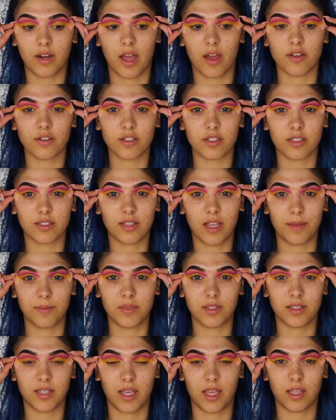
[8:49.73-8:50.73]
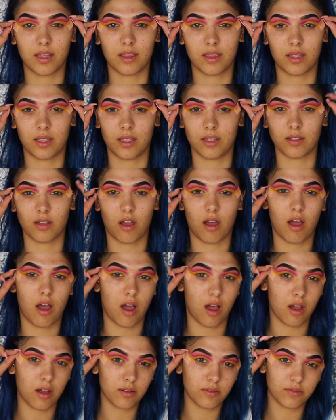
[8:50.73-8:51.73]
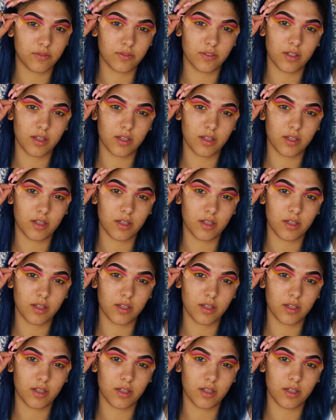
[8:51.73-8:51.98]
now it's just time to take these off.